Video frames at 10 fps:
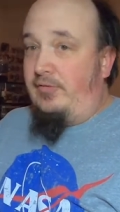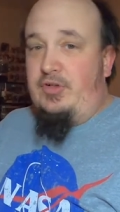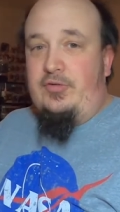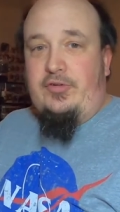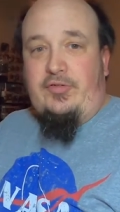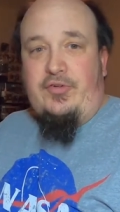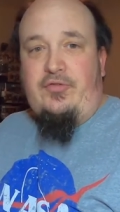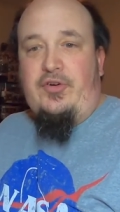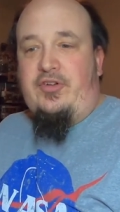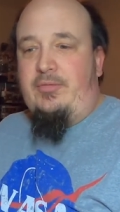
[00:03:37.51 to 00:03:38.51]
I'm going to use this for
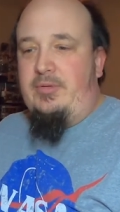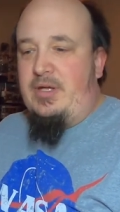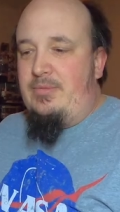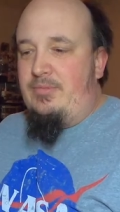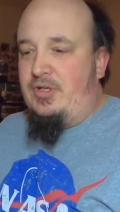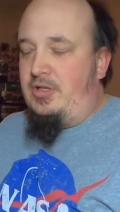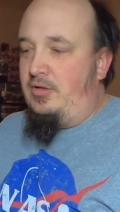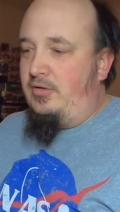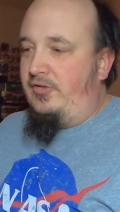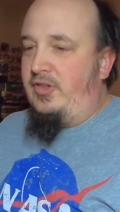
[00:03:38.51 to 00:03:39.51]
the first time on the baby buggy. I
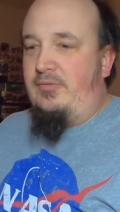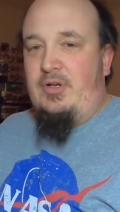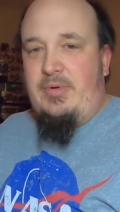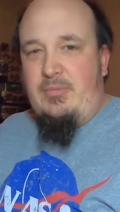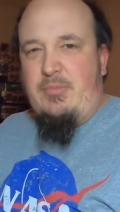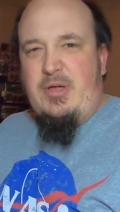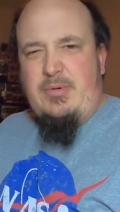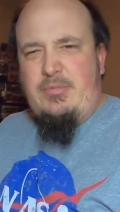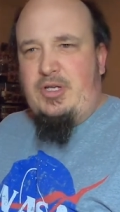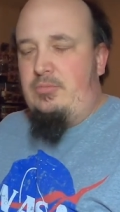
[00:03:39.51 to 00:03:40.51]
think I'm going to paint my
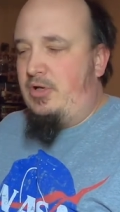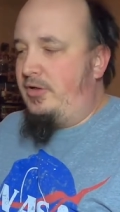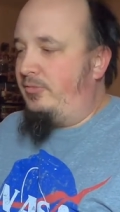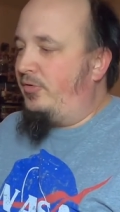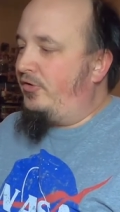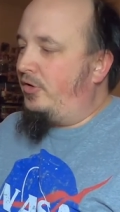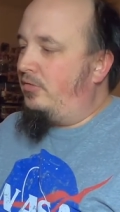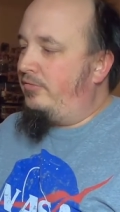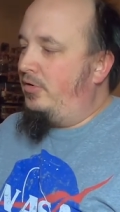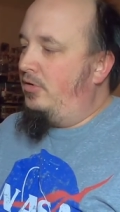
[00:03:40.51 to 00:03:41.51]
baby buggy body
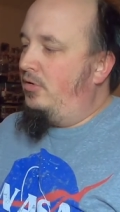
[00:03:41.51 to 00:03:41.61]
myself.